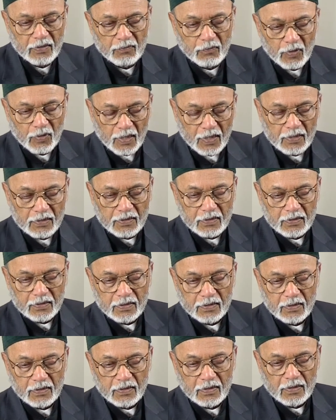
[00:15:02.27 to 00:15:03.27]
Walad
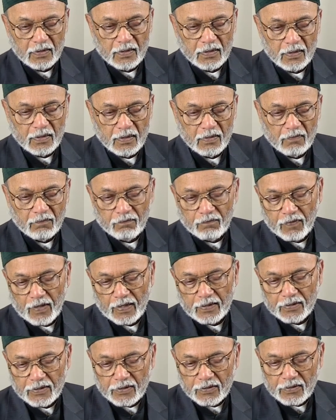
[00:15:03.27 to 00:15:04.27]

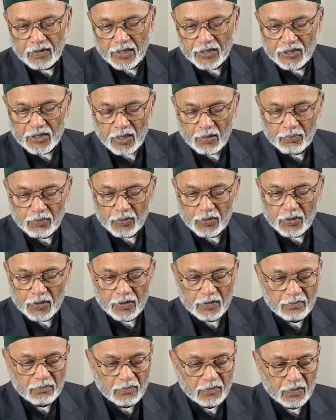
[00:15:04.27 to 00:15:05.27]
fled to
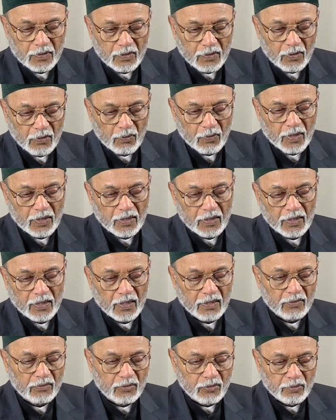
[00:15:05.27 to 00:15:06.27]
Nishapur, where the
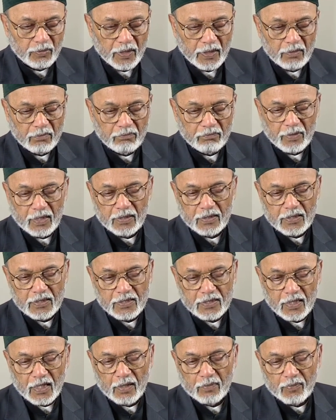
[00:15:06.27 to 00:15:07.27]
young Rumi met the
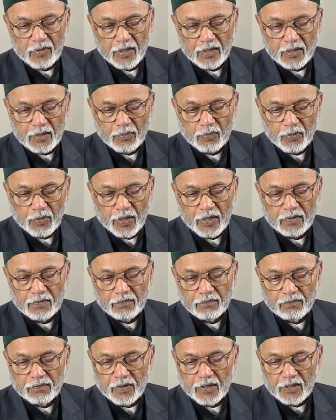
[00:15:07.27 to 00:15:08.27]
celebrated
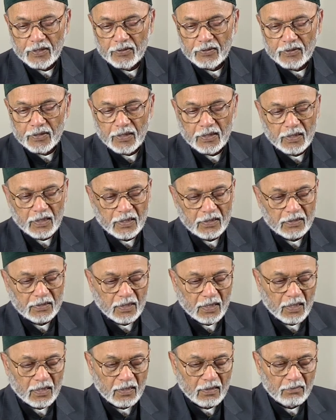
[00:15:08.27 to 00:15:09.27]
poet Fariduddin
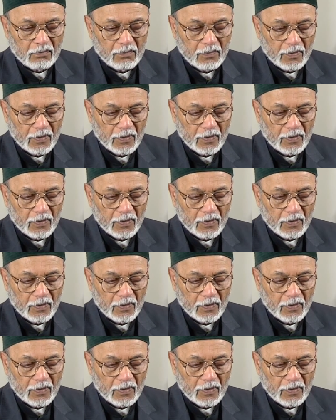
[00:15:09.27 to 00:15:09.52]
Attar,